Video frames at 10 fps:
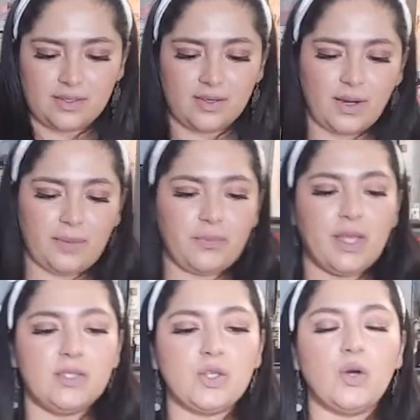All right.
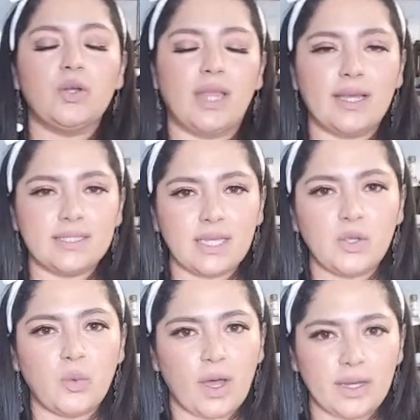So, like I said,
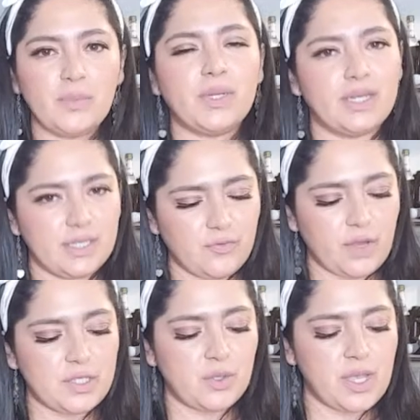you want to put it in the
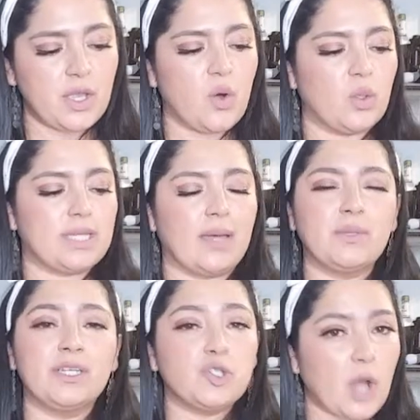fridge so it can cold. I'm
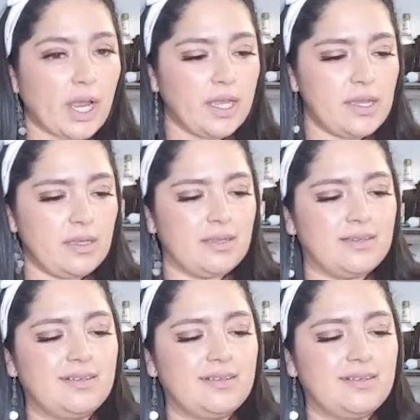going to try it.